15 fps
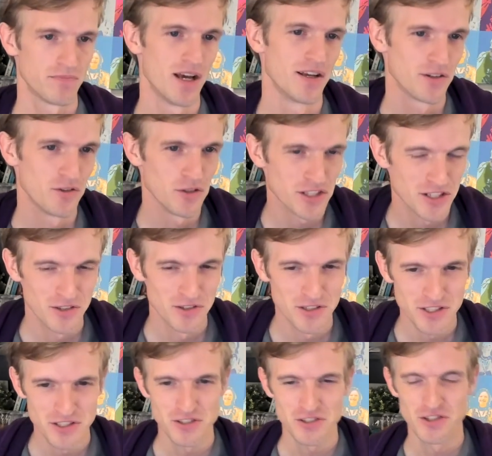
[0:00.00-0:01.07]
good
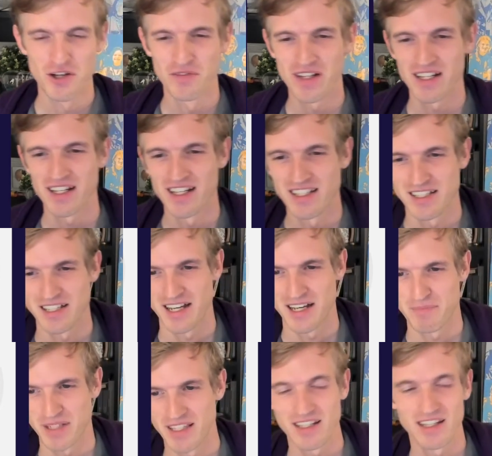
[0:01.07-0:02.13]
solutions to solving this. Uh,
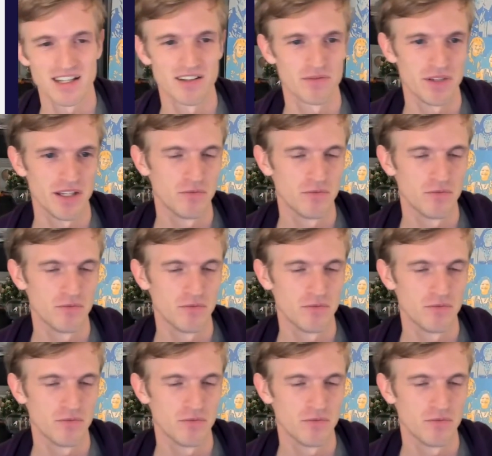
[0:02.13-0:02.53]
particularly,